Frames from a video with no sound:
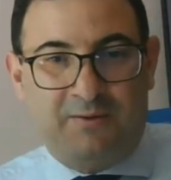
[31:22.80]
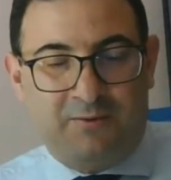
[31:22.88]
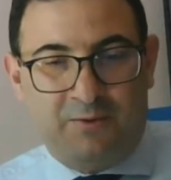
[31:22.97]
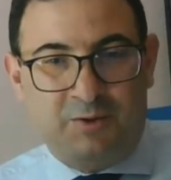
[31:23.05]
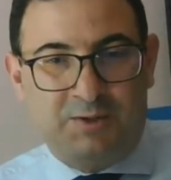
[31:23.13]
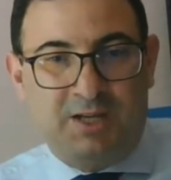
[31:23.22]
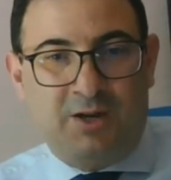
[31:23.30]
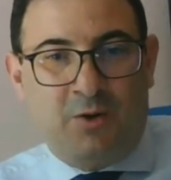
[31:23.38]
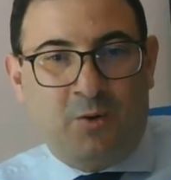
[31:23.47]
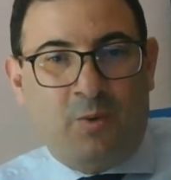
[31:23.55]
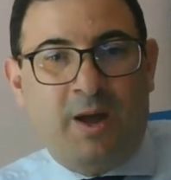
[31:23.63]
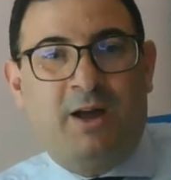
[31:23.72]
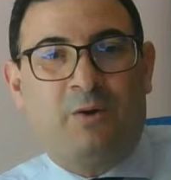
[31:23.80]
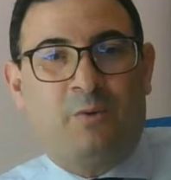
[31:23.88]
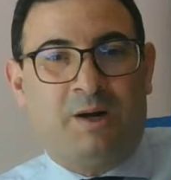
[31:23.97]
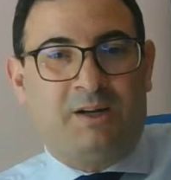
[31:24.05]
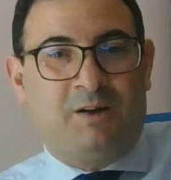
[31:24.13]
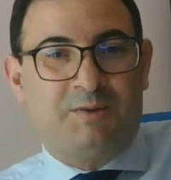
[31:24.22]
You see, where
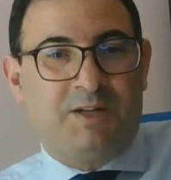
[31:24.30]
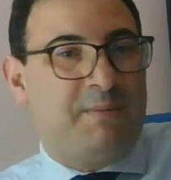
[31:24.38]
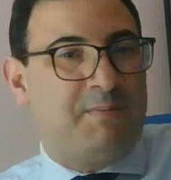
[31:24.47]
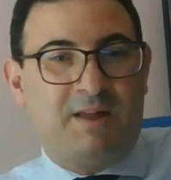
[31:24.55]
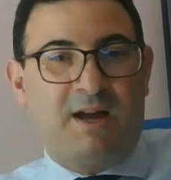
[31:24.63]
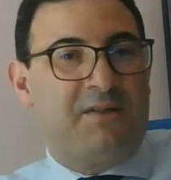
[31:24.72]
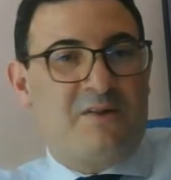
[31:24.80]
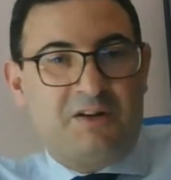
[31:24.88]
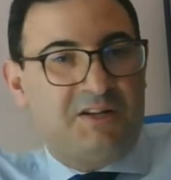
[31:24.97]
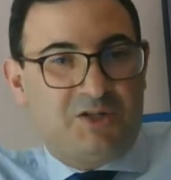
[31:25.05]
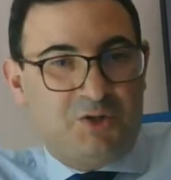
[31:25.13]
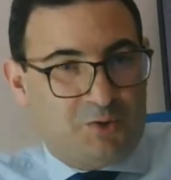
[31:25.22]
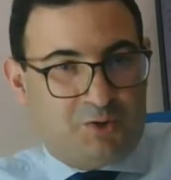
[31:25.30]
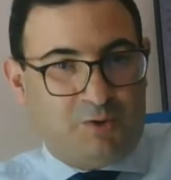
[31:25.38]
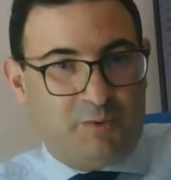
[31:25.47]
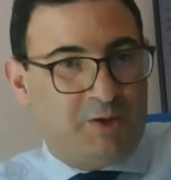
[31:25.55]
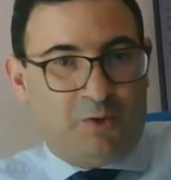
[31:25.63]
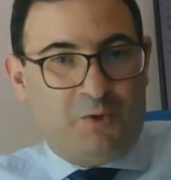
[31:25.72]
one goes up, the other is neutral.
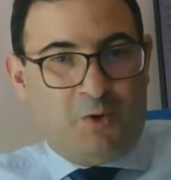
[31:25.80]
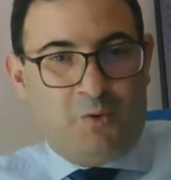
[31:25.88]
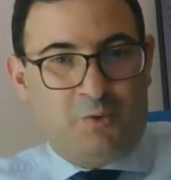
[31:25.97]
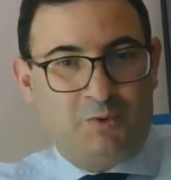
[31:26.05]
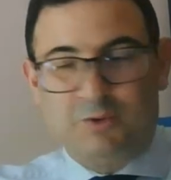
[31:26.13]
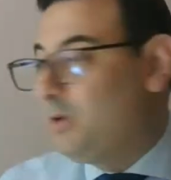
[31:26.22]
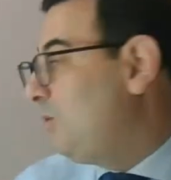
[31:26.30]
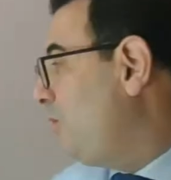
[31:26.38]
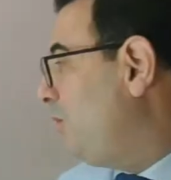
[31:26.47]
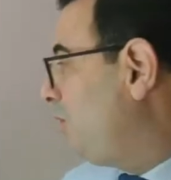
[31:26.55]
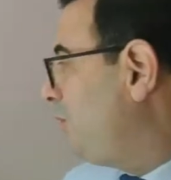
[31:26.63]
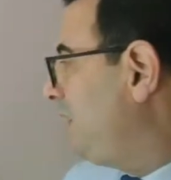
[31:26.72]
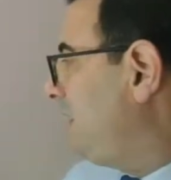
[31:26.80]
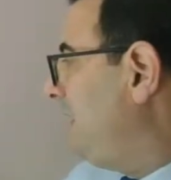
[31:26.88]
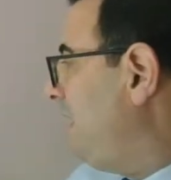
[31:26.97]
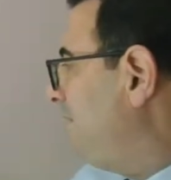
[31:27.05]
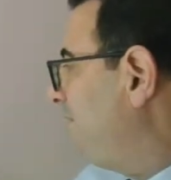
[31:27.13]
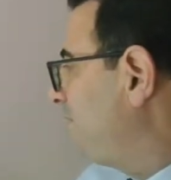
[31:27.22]
We don't know. So, or we can
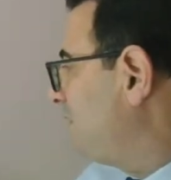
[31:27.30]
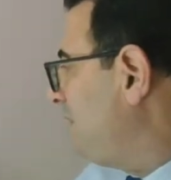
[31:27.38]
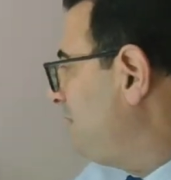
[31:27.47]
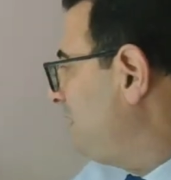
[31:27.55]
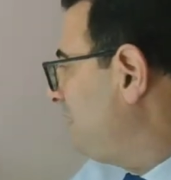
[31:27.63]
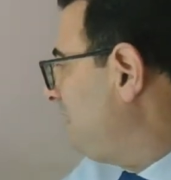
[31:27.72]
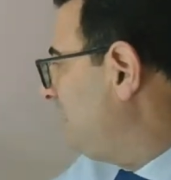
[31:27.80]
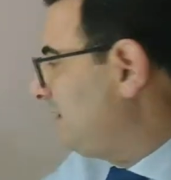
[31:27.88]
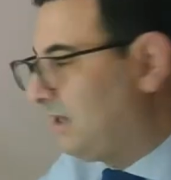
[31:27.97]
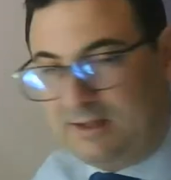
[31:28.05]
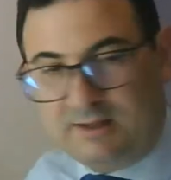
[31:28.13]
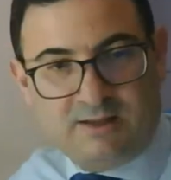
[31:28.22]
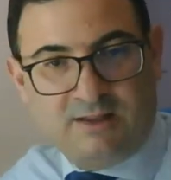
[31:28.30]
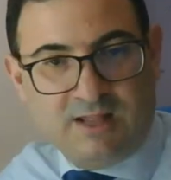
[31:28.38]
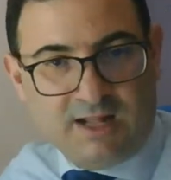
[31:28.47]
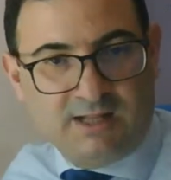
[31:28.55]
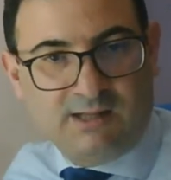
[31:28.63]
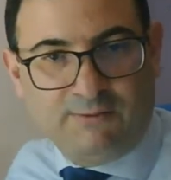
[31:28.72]
have something
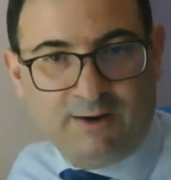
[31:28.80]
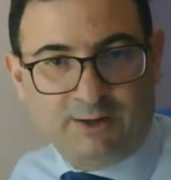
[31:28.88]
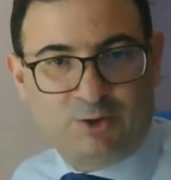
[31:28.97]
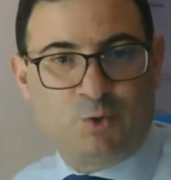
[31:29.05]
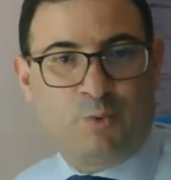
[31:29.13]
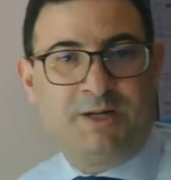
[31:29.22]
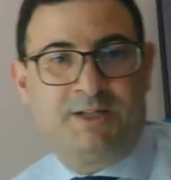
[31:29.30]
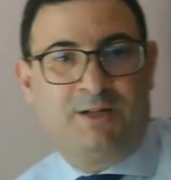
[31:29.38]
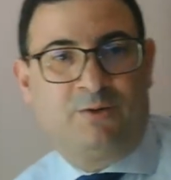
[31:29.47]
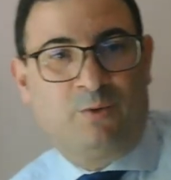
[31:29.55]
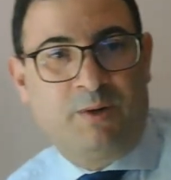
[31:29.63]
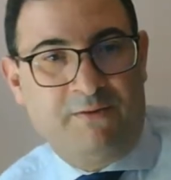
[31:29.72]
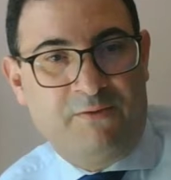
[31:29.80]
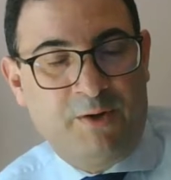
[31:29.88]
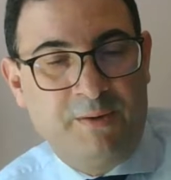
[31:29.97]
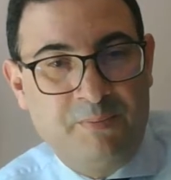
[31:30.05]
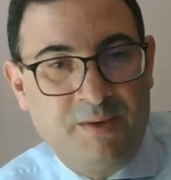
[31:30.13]
that is fluctuating or whatever.